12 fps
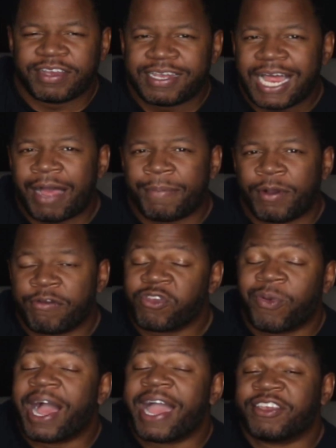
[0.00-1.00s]
Davos
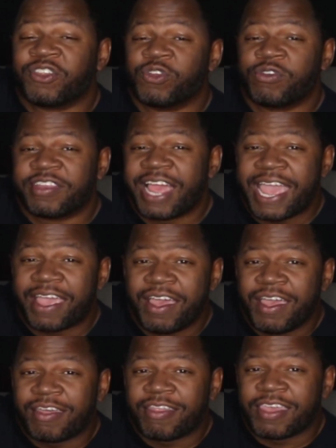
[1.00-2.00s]
trying to take
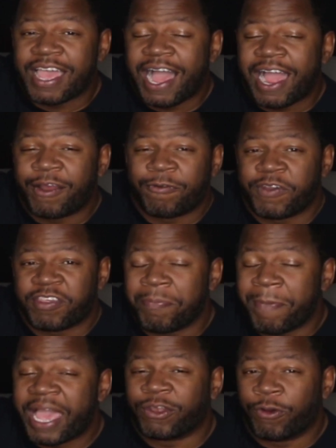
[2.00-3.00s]
the Iron Fist
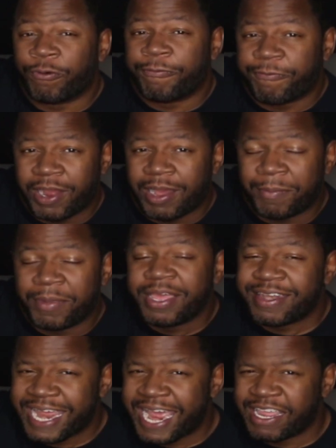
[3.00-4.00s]
mantle from
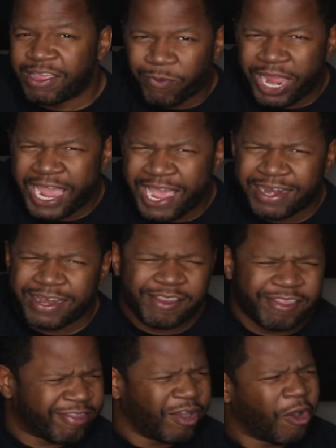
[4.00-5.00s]
Danny Rand and
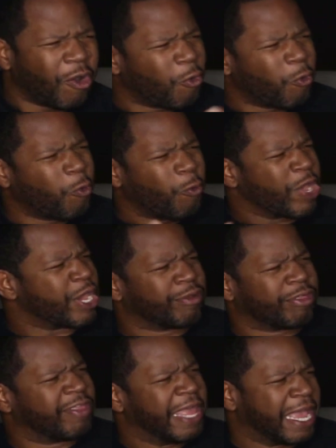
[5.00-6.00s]
this whole weird
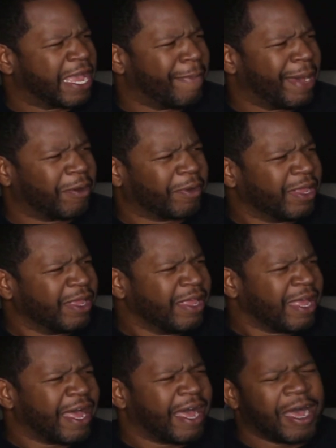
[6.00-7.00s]
thing about
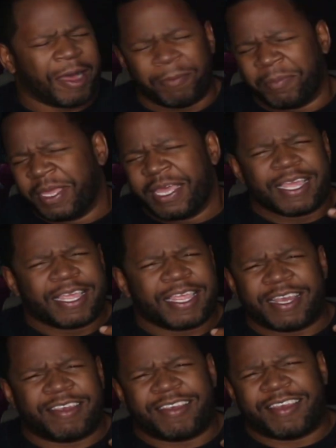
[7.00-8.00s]
um,
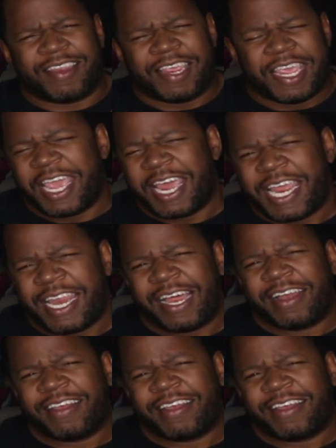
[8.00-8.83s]
getting a